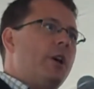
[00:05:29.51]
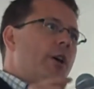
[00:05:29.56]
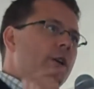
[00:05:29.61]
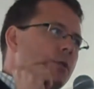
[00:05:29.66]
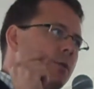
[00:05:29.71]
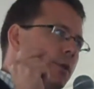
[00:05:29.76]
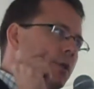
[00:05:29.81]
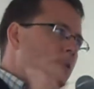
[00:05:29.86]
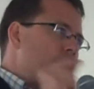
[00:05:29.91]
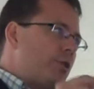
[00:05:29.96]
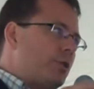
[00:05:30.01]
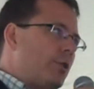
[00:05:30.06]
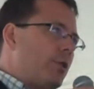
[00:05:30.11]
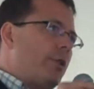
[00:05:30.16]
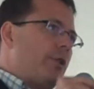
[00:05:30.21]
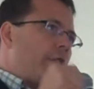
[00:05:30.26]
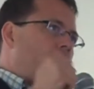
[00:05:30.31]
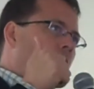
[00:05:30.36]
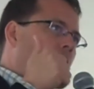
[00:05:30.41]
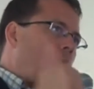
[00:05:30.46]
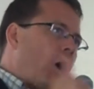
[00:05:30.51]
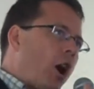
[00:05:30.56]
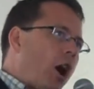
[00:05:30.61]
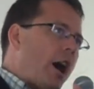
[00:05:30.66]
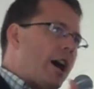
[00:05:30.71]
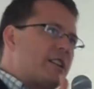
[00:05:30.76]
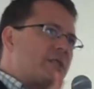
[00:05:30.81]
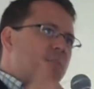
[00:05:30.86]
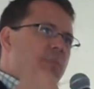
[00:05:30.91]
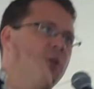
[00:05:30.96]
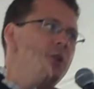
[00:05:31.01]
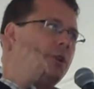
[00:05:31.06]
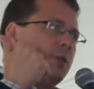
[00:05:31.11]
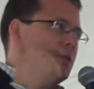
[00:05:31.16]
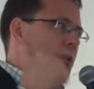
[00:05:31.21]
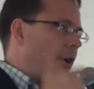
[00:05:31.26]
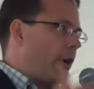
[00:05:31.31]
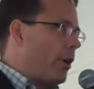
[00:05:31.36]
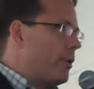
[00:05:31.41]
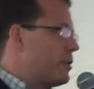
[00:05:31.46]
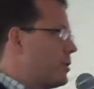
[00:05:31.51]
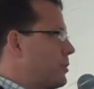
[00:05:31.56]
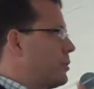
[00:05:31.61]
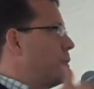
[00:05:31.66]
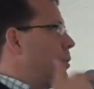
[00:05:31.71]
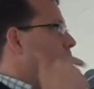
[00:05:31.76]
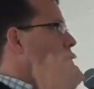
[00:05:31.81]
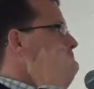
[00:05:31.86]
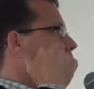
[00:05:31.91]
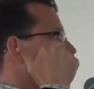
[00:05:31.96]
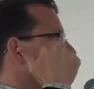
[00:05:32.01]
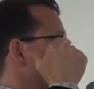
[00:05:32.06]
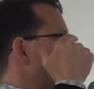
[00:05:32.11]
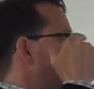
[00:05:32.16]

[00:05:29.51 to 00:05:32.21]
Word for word: to ensure that our hospitals and our schools